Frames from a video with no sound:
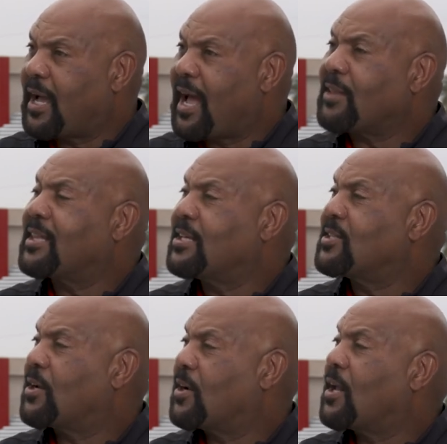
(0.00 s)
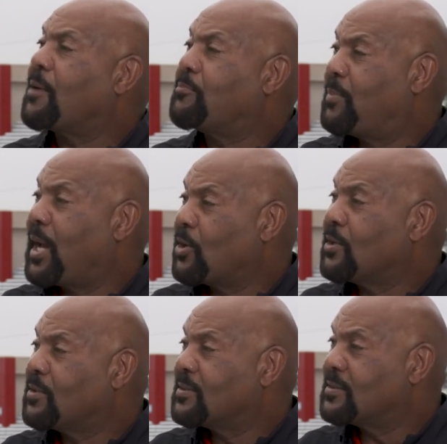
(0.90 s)
athletes that are a lot
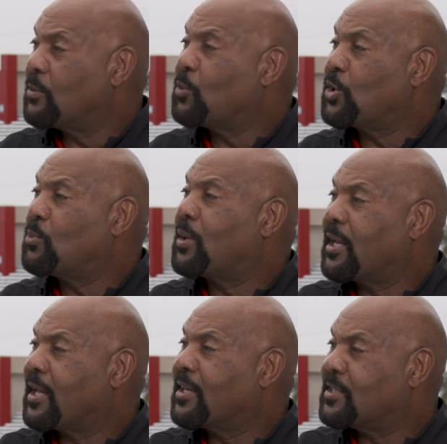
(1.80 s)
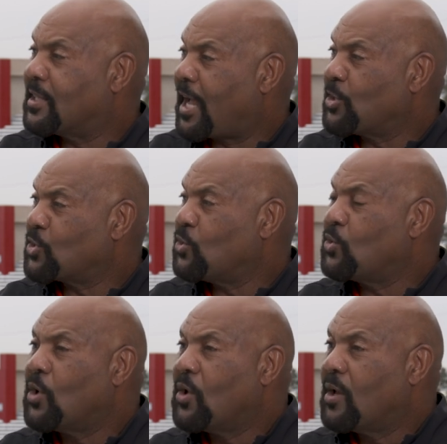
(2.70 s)
better than what you played against in high
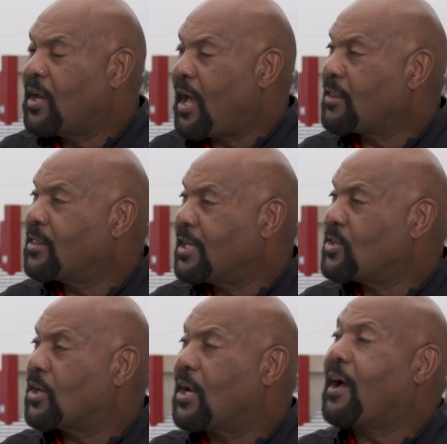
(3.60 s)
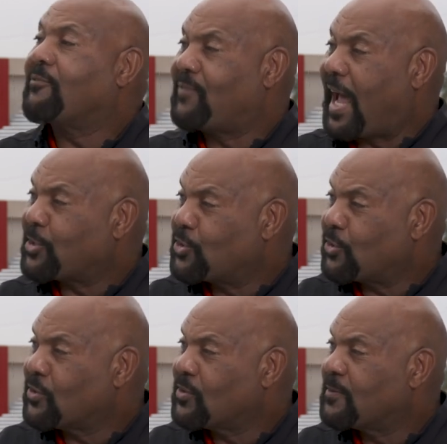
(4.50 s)
school, athletes that are a lot
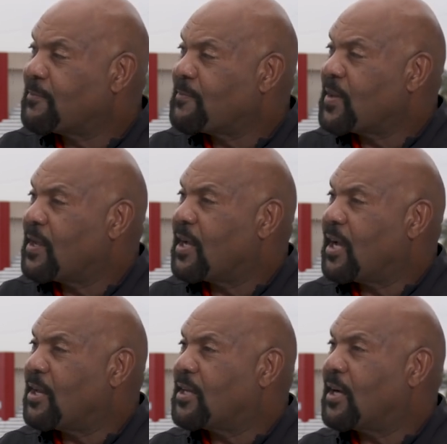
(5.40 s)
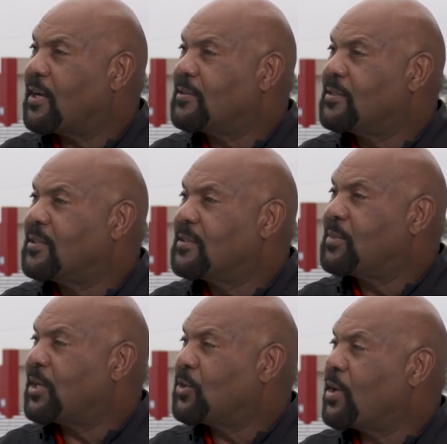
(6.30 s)
faster.
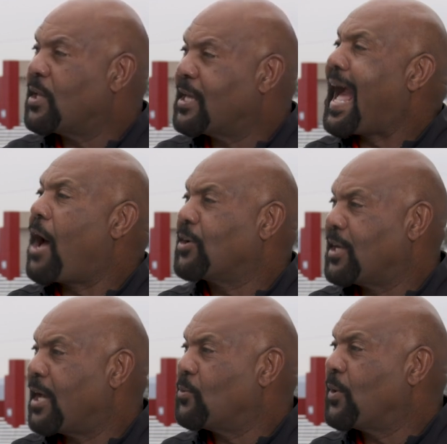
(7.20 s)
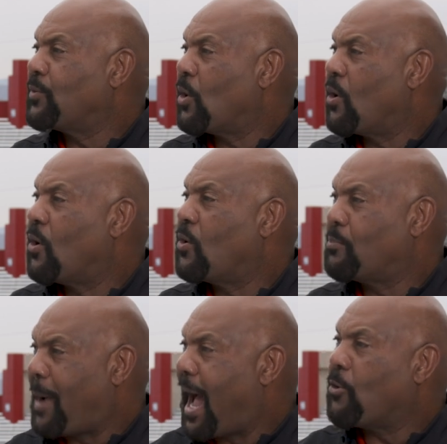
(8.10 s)
But you can counter that with your
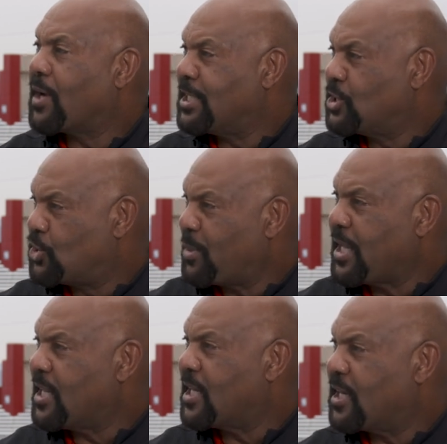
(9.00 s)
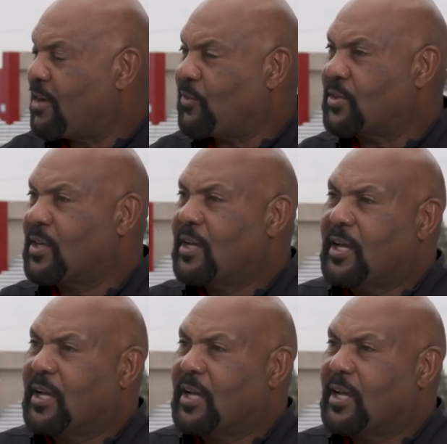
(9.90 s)
own power and speed and leverage.